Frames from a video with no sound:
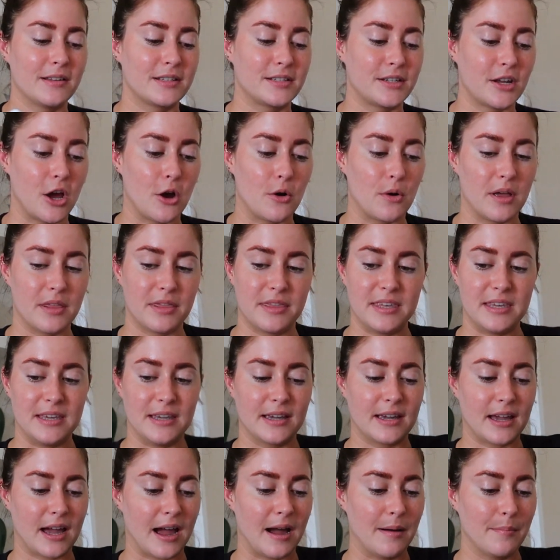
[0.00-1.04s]
So the
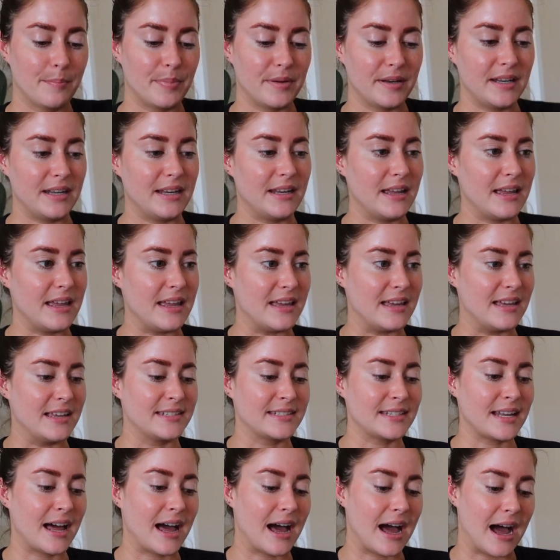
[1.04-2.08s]
company
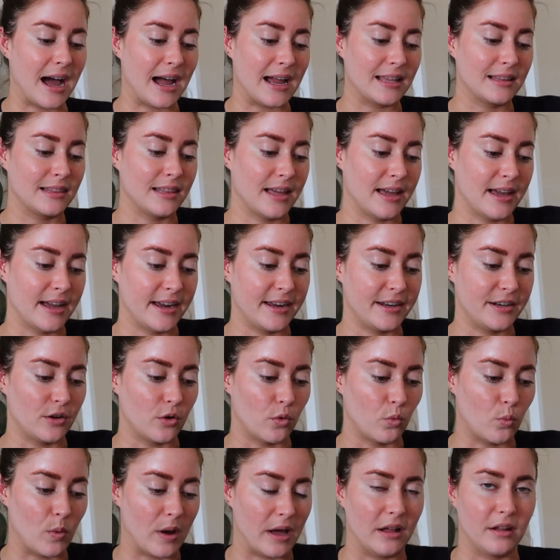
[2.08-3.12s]
is
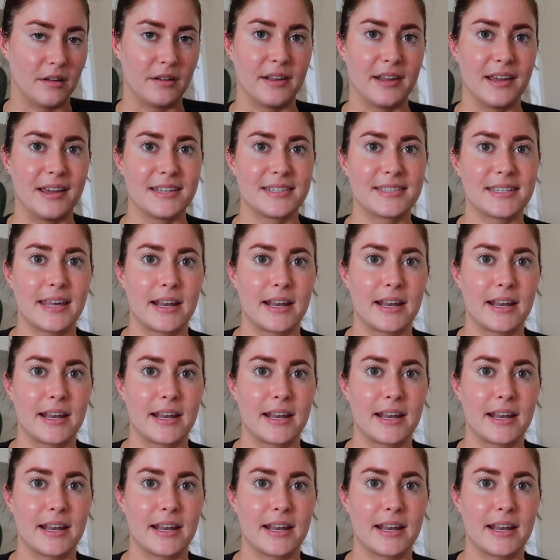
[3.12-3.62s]
Highline Wellness,